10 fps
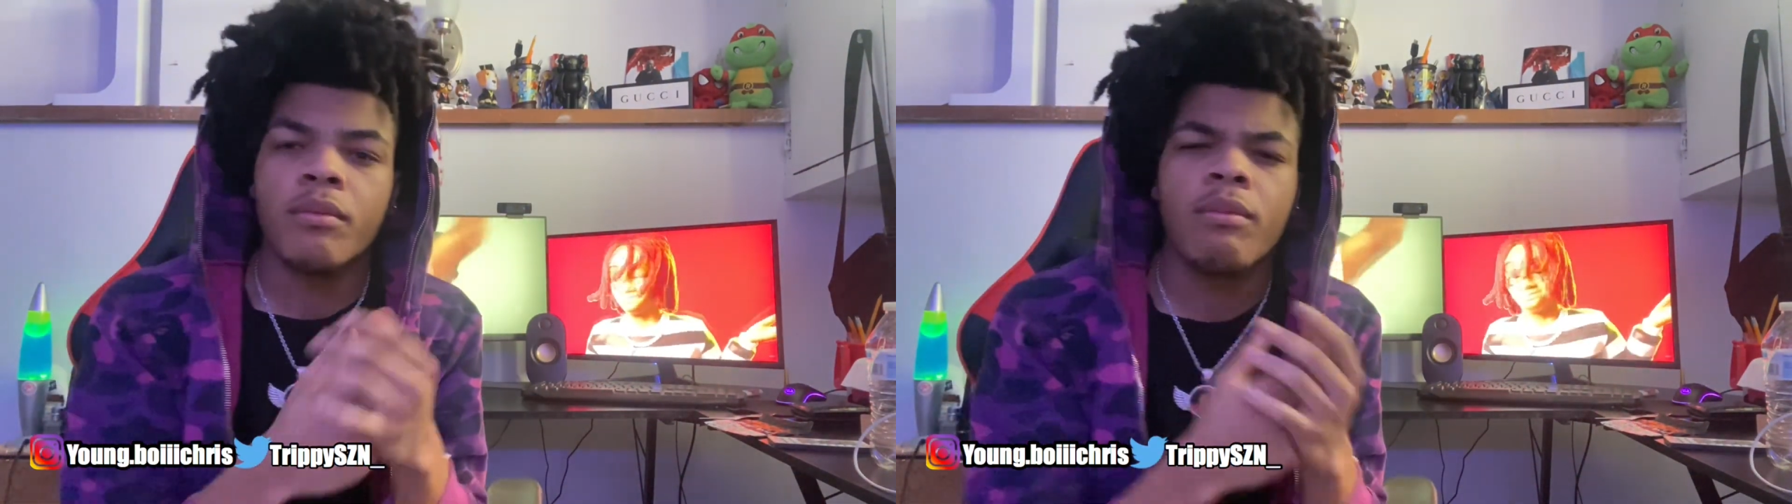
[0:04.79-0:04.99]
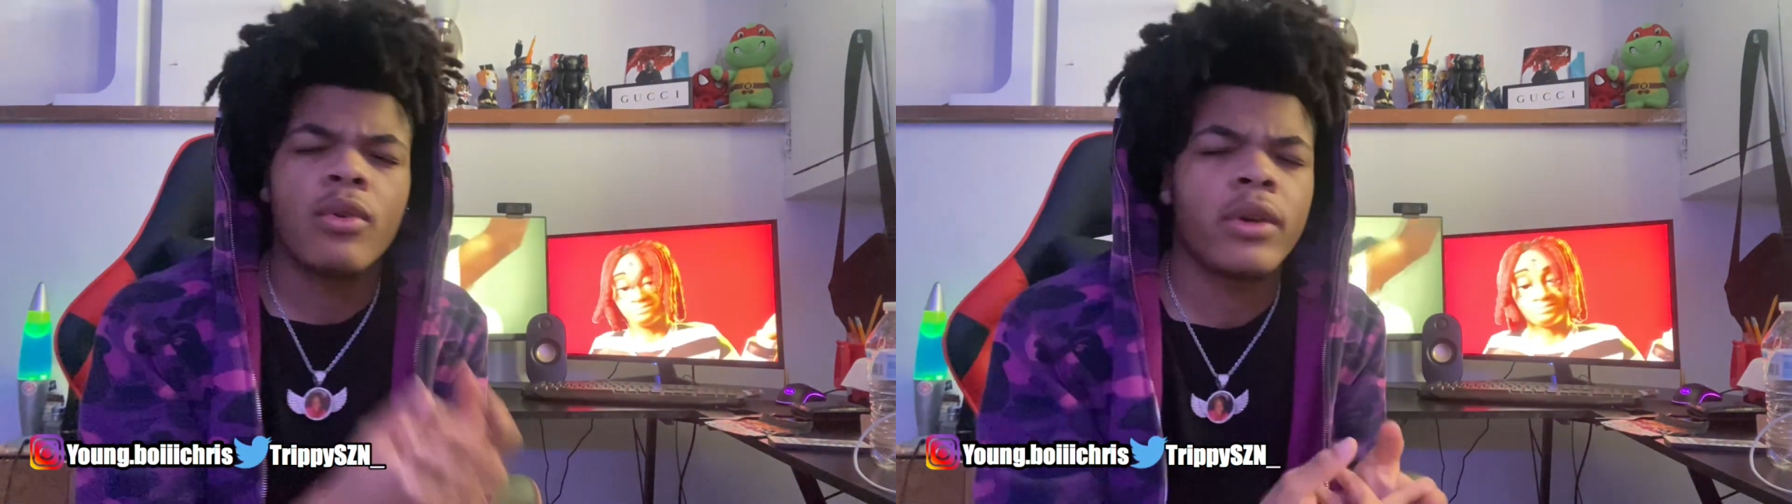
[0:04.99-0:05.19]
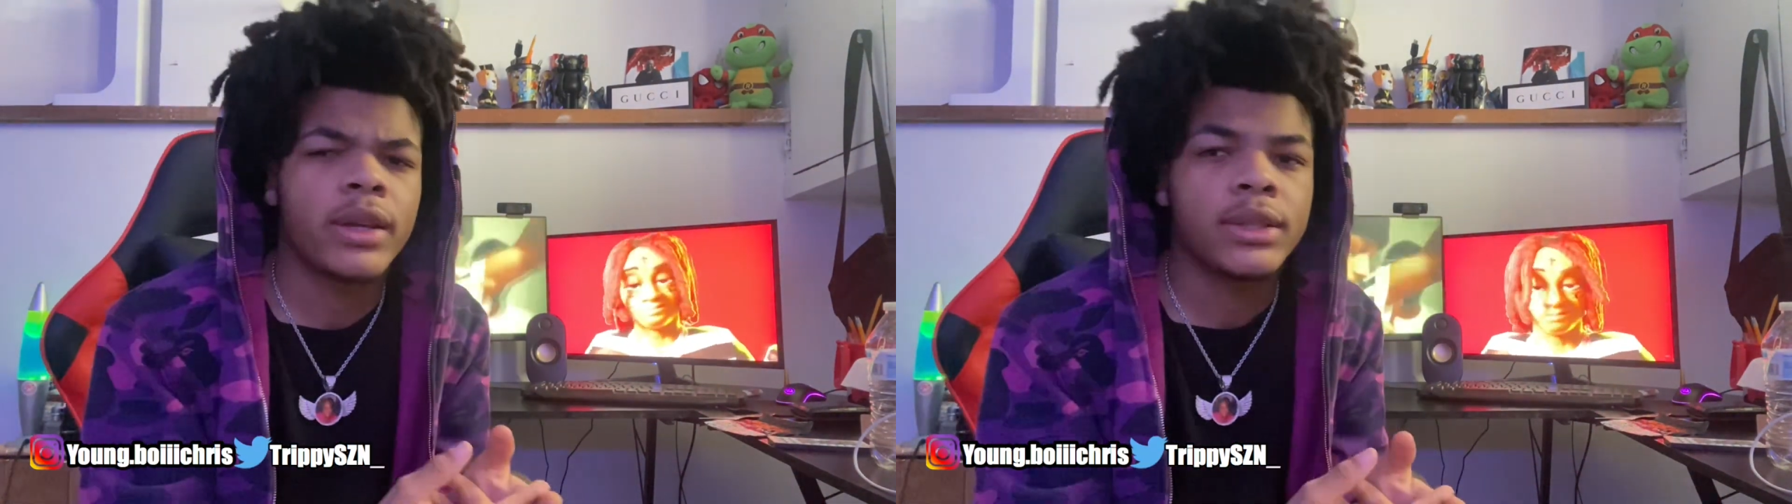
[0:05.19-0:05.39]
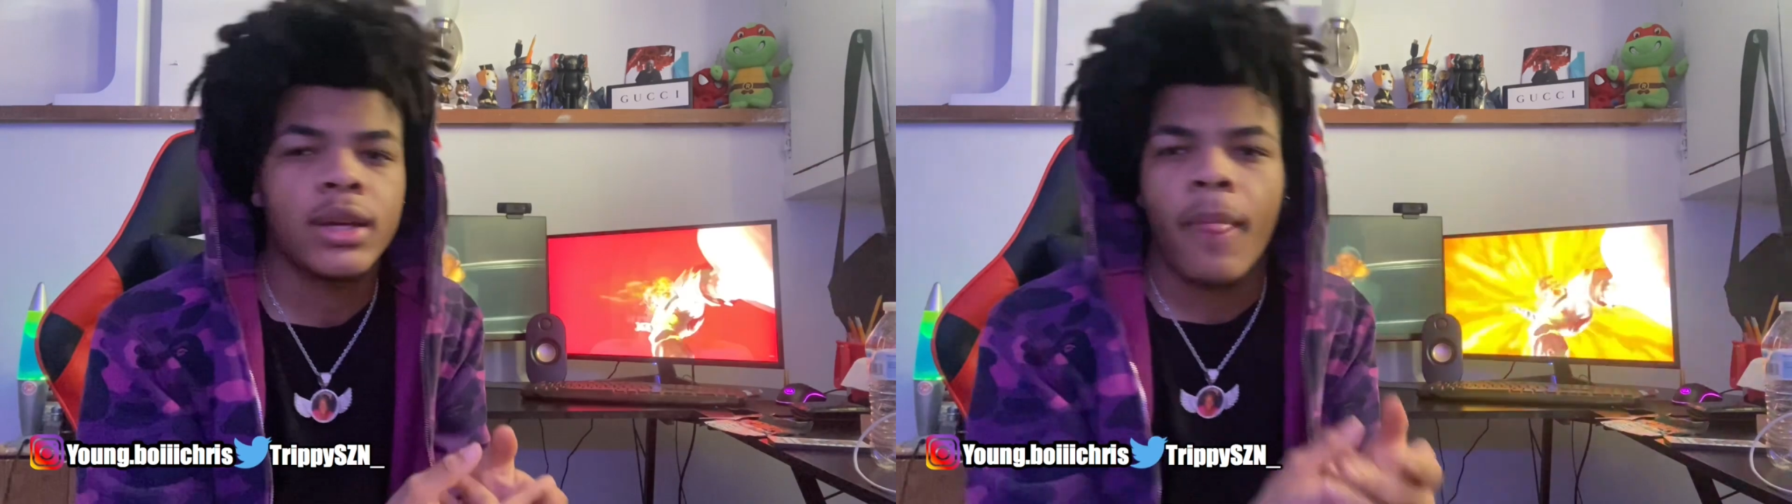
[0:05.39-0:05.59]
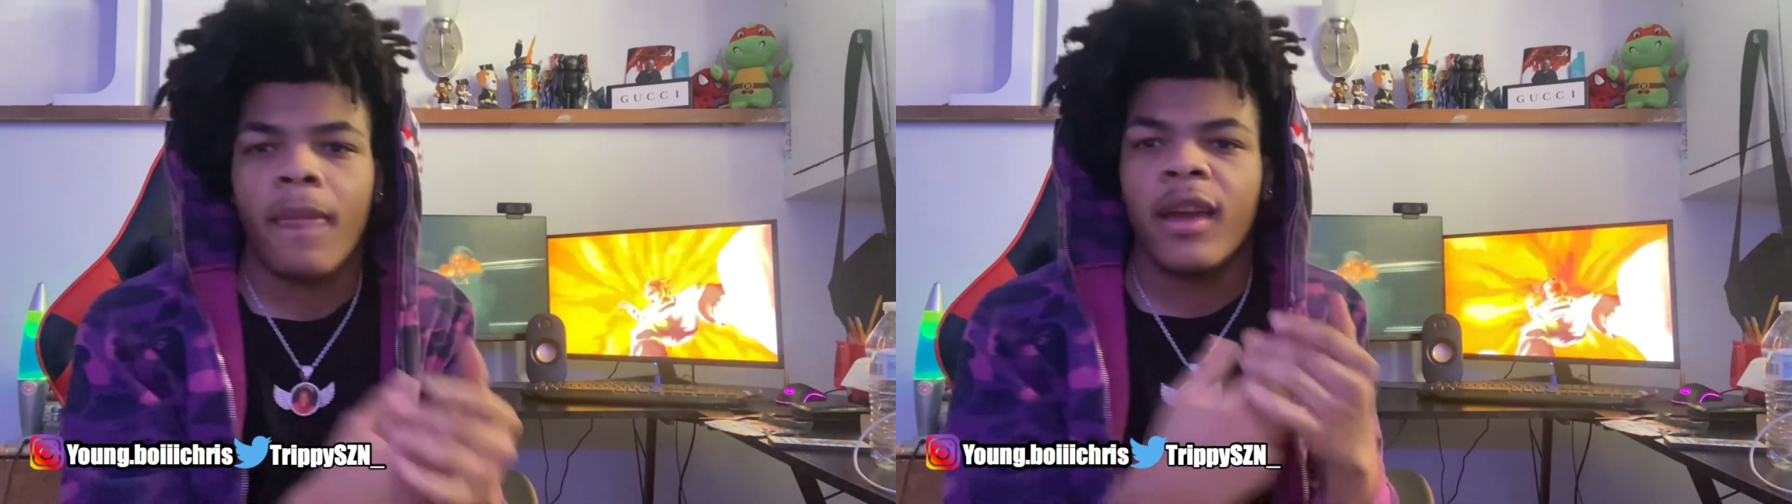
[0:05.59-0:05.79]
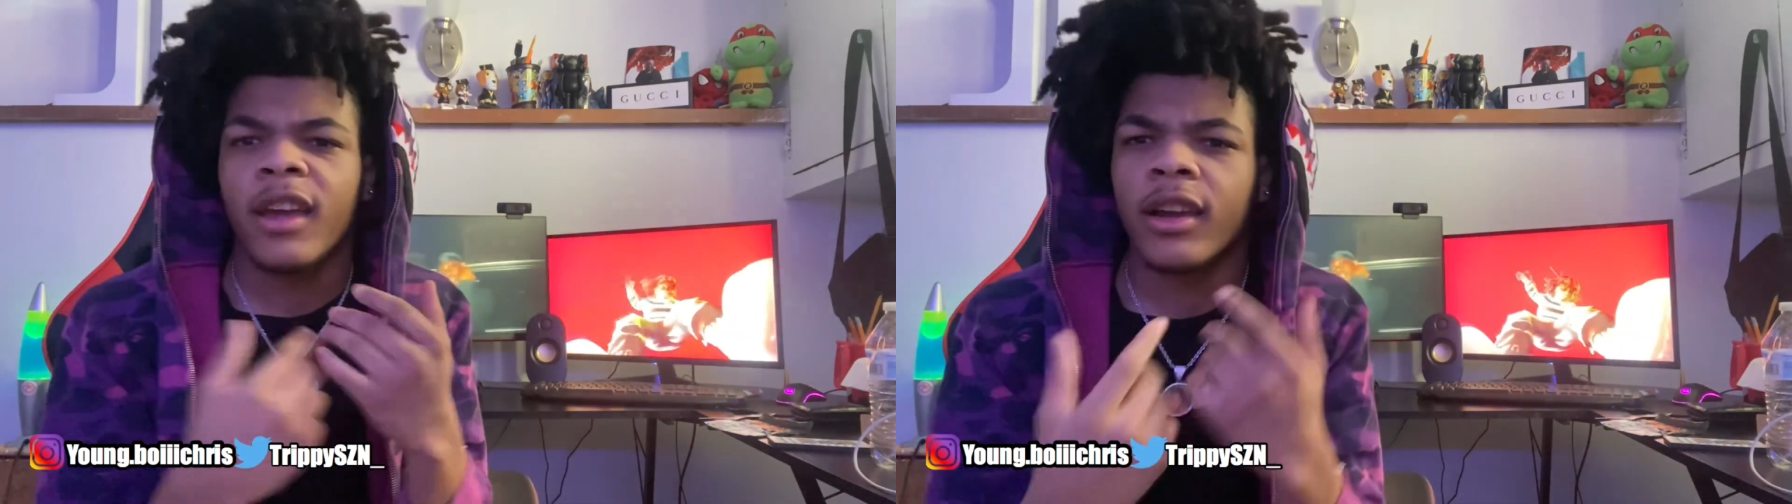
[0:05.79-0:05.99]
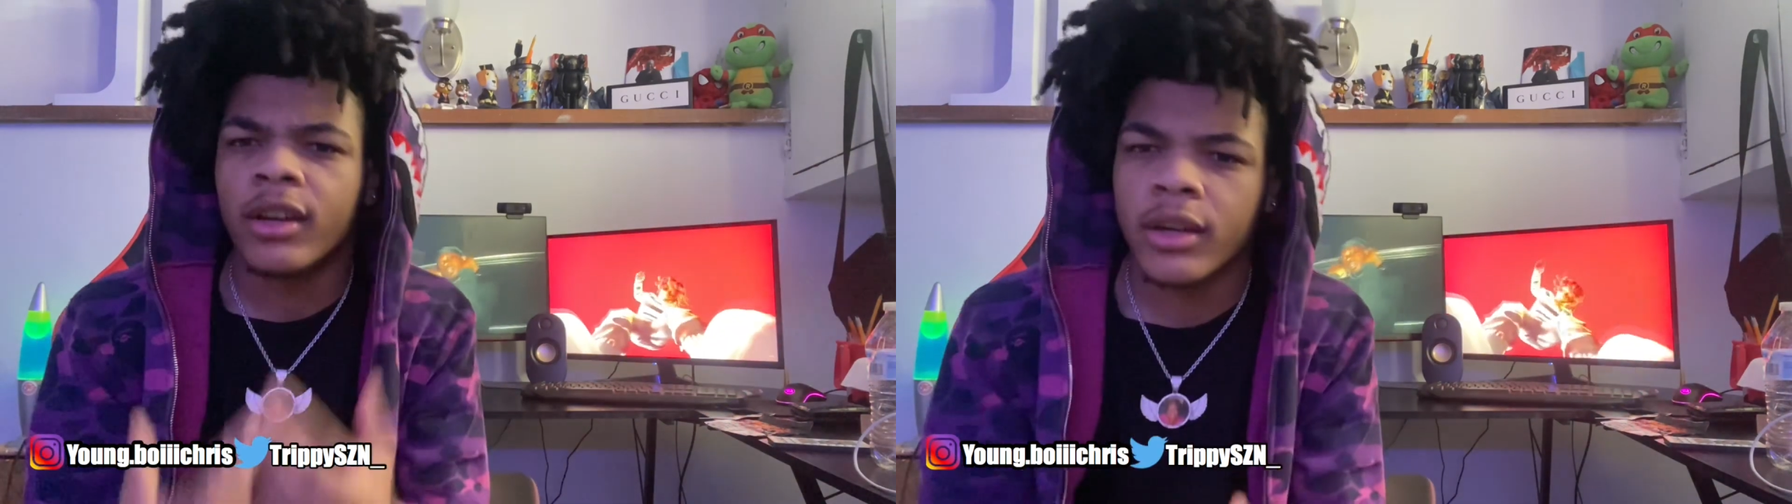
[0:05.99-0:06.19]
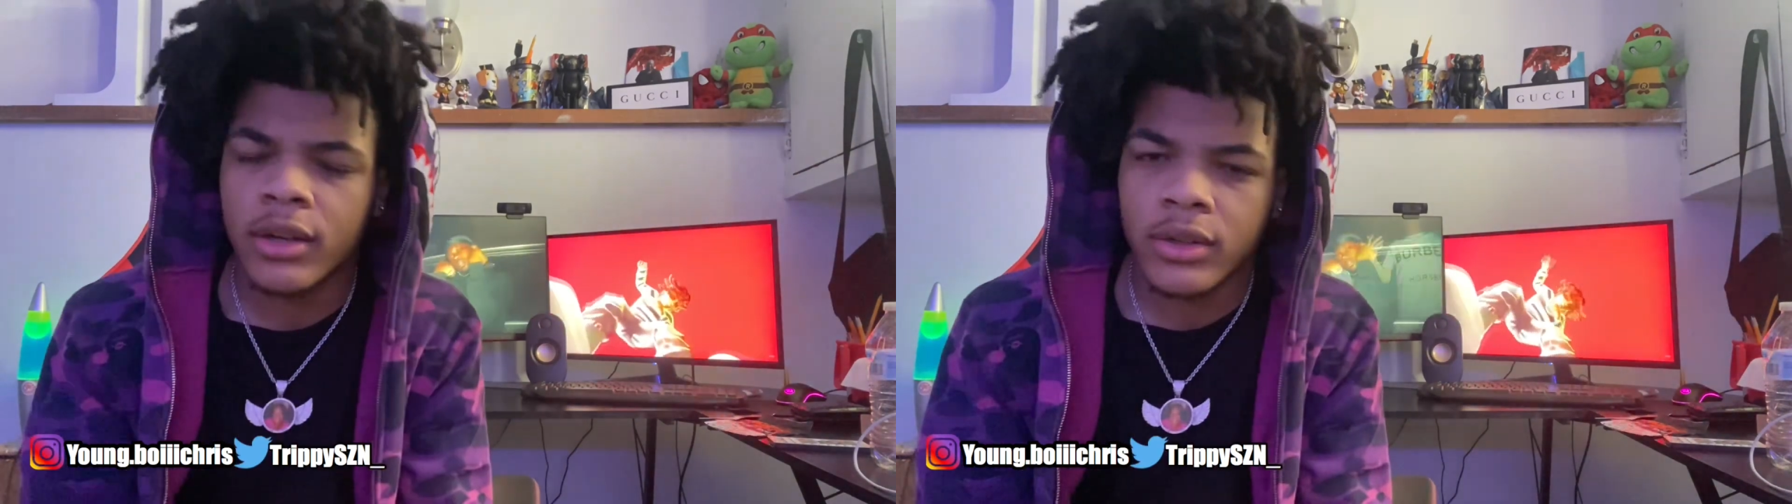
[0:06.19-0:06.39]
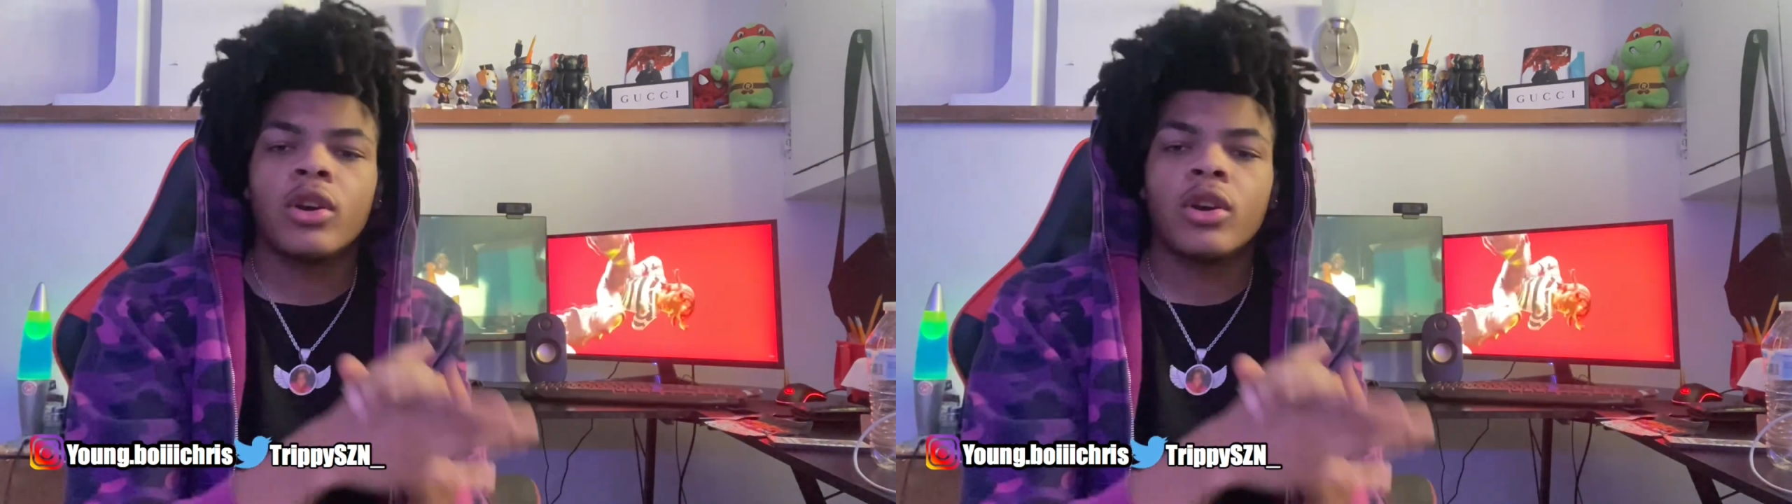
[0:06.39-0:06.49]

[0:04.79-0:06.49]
boys and girls.